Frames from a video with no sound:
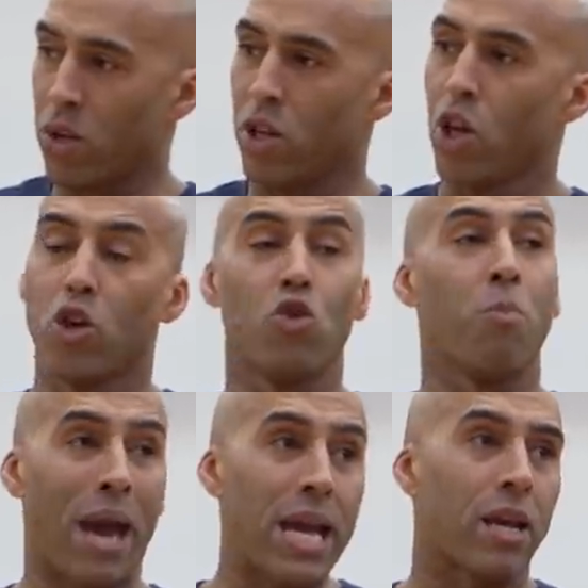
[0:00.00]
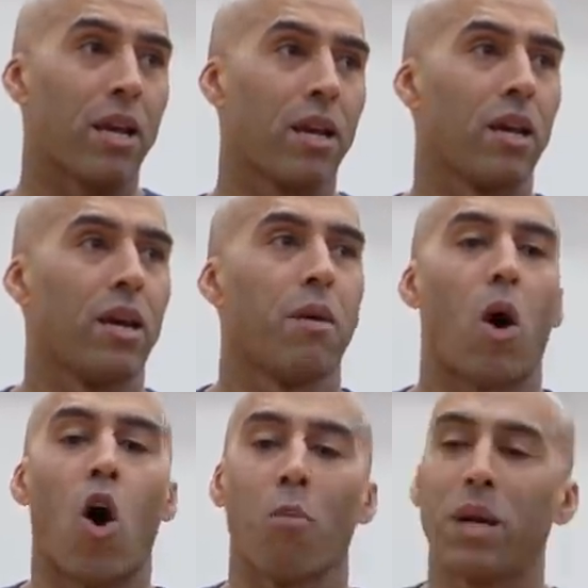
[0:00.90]
one, you made it.
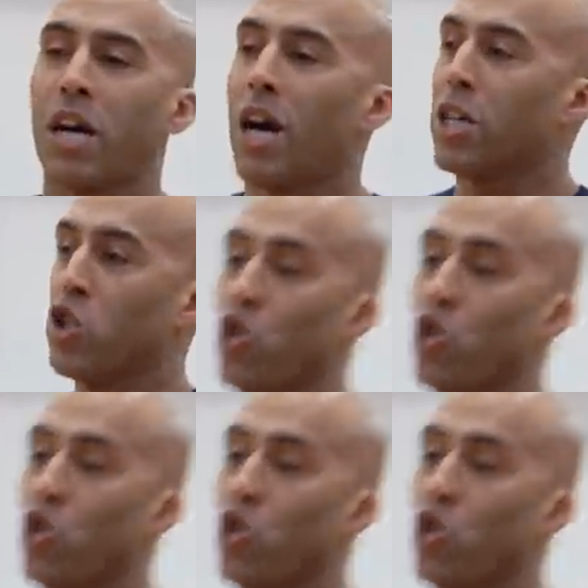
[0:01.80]
All because